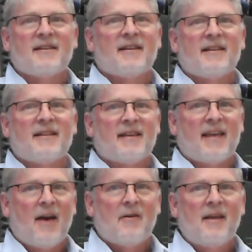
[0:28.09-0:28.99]
the
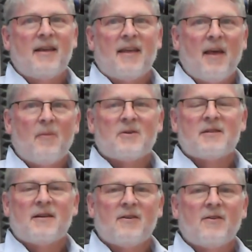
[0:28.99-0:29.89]
county campus
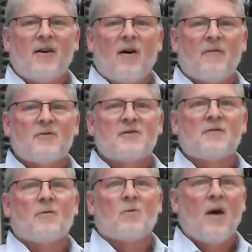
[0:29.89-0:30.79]
here offers a
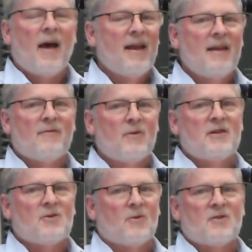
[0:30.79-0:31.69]
variety of
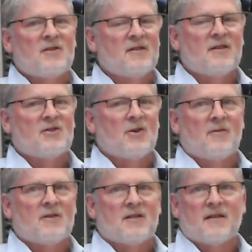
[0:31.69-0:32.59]
resources and
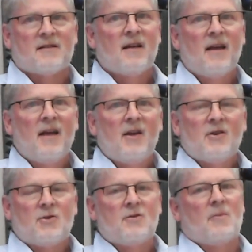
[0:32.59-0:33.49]
services
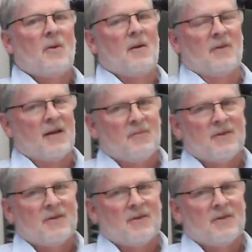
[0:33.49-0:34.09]
to the public.